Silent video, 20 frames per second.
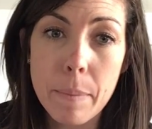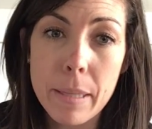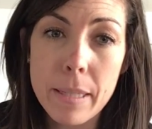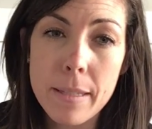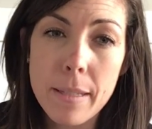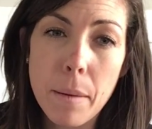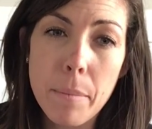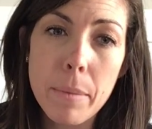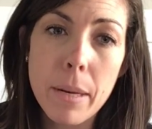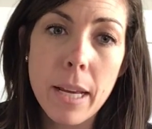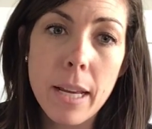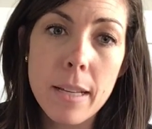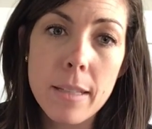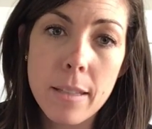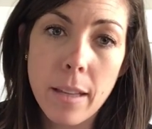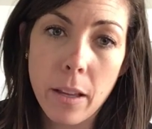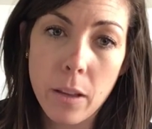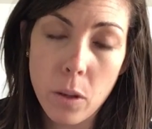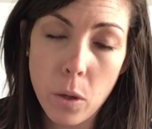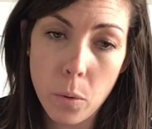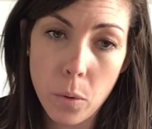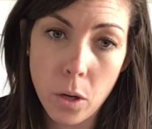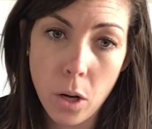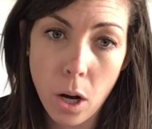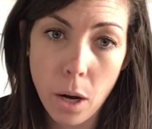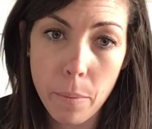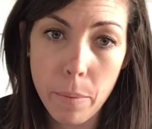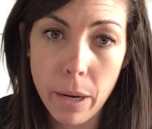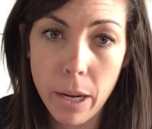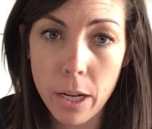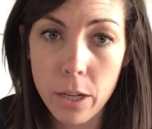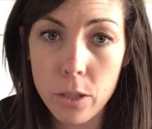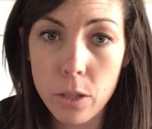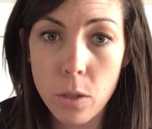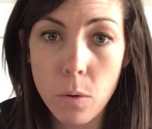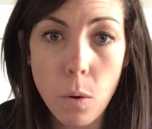but some days, like lower carb days,